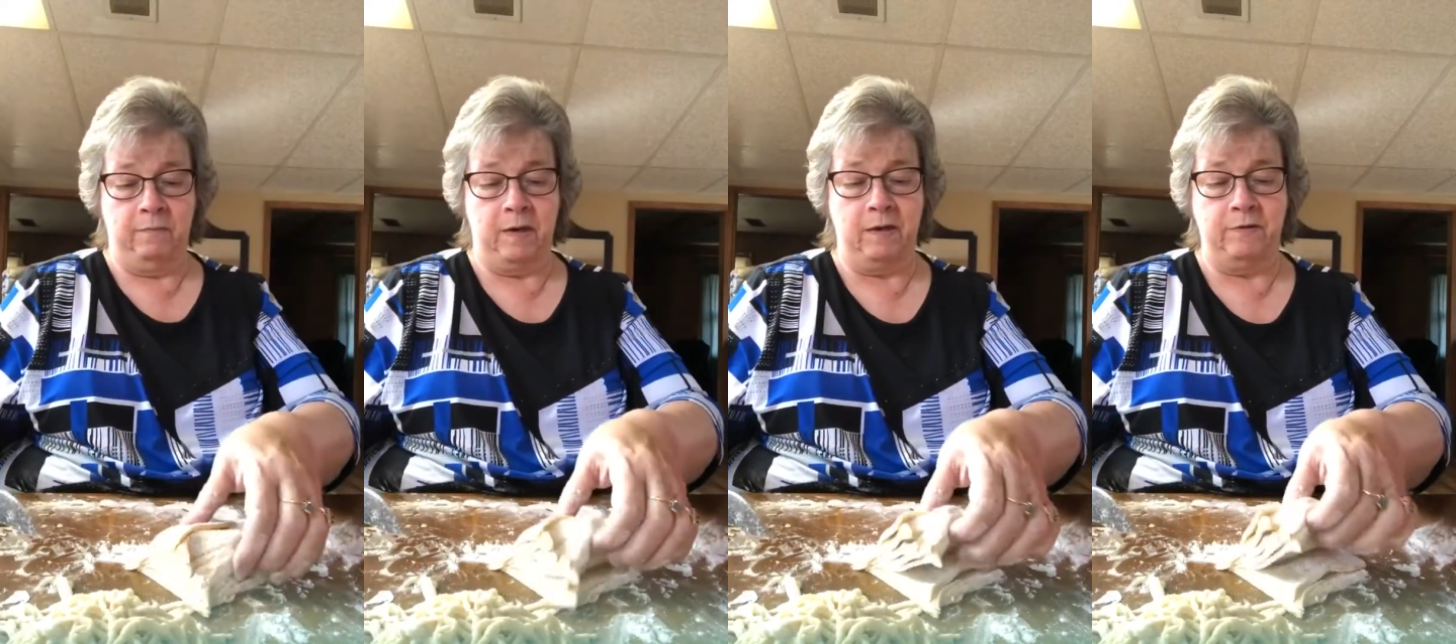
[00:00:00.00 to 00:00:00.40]

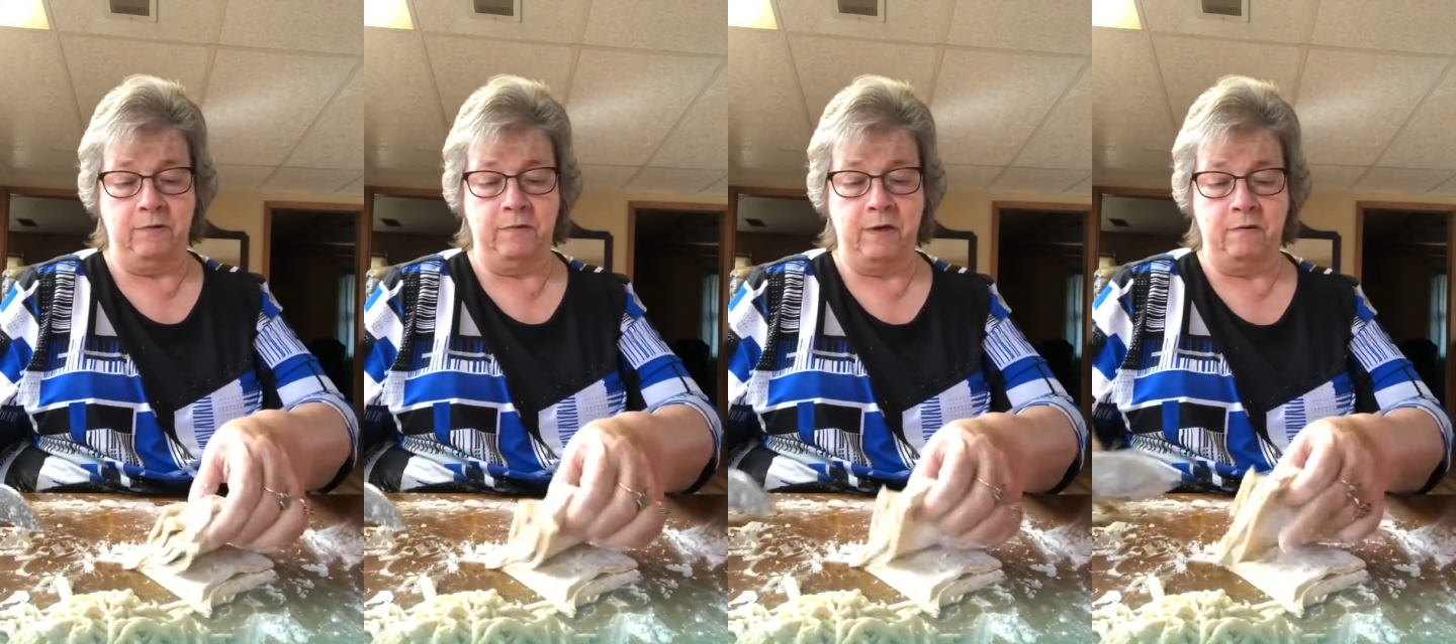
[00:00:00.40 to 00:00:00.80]
But I
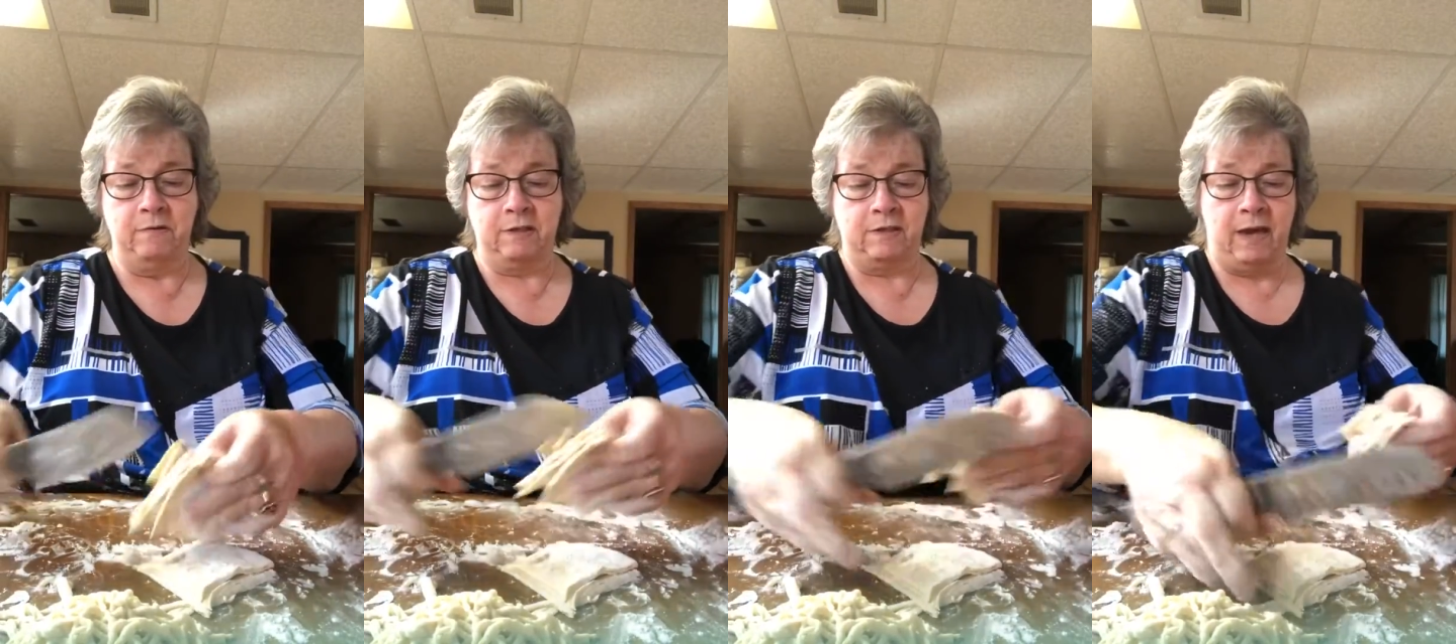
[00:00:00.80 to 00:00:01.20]
do
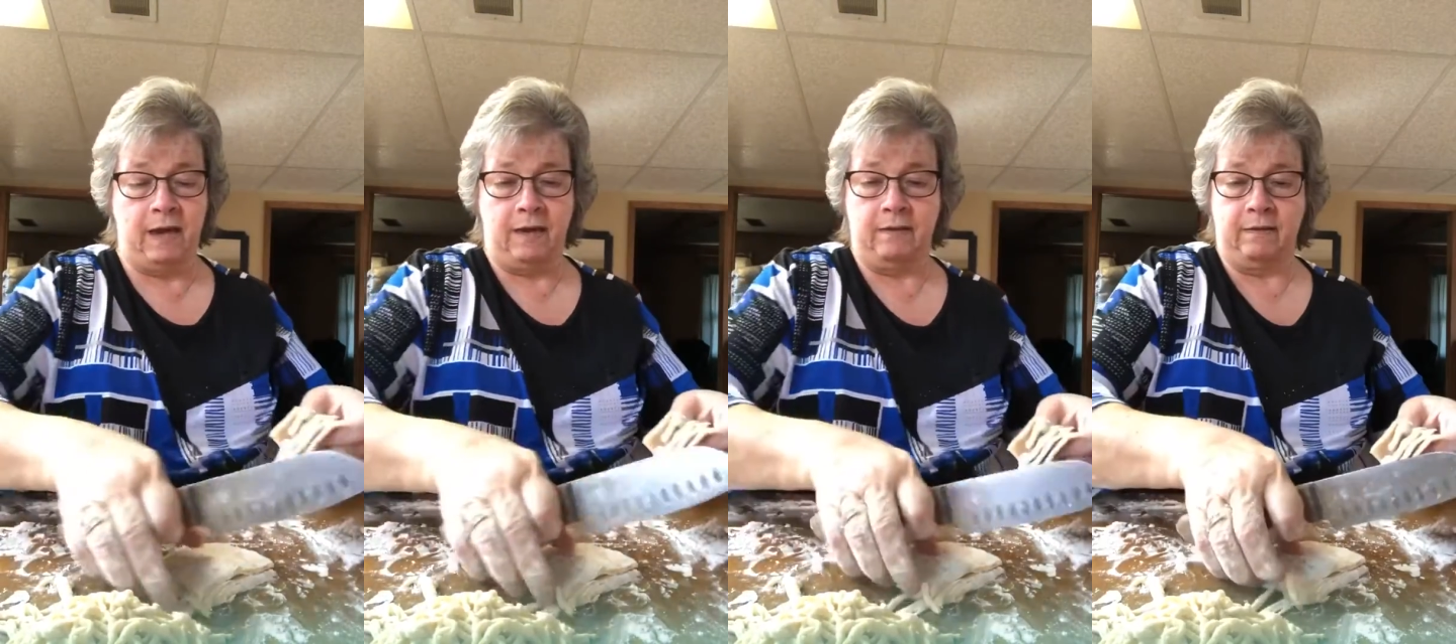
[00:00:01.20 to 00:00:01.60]
notice
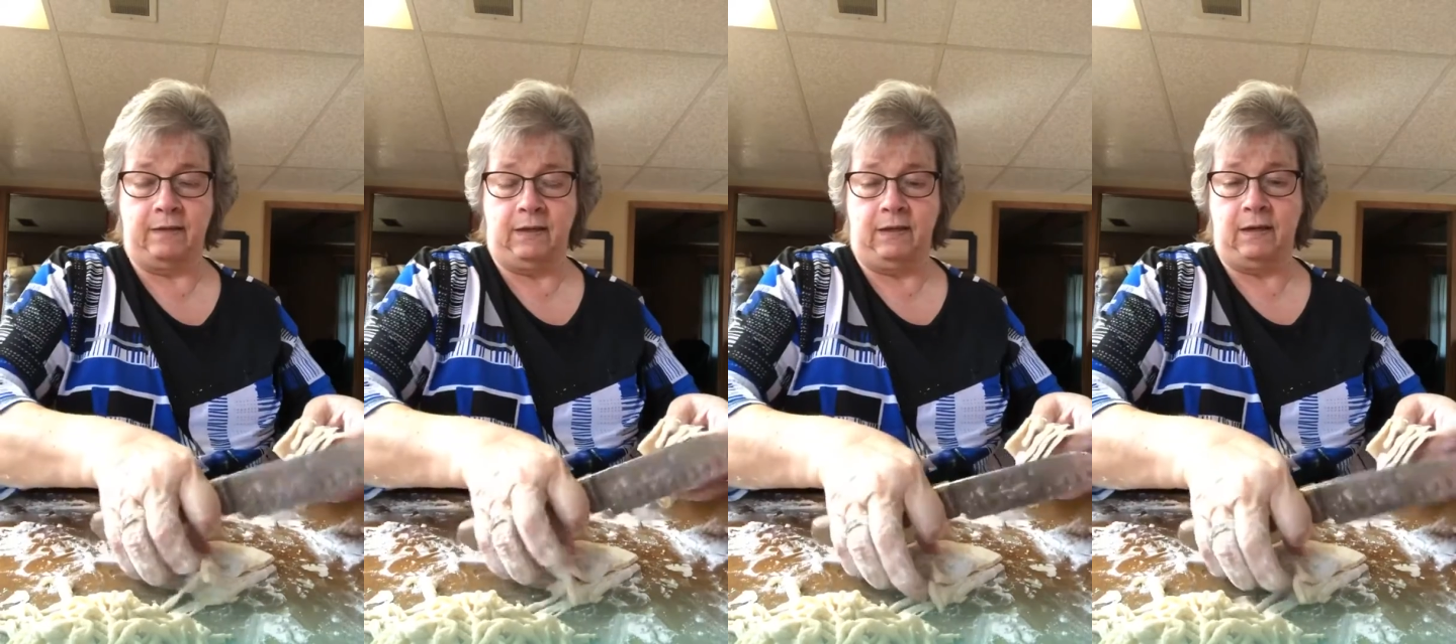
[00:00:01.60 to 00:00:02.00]
that
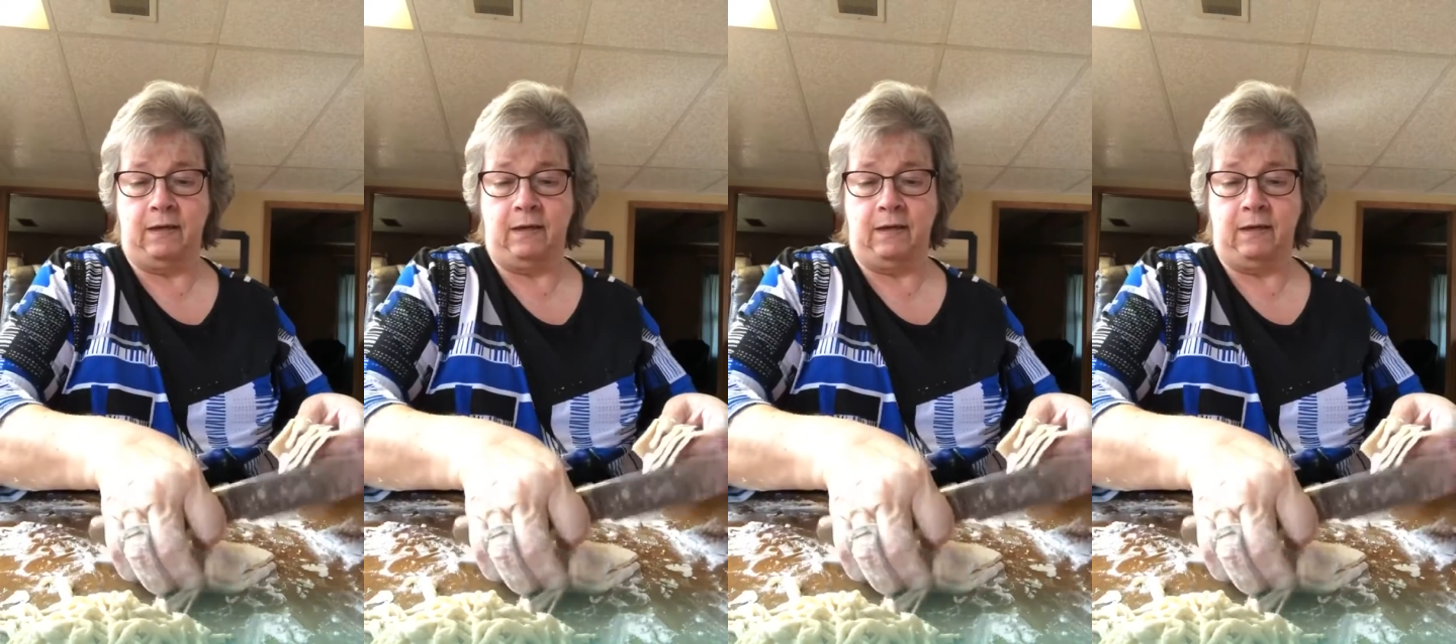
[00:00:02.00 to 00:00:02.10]
the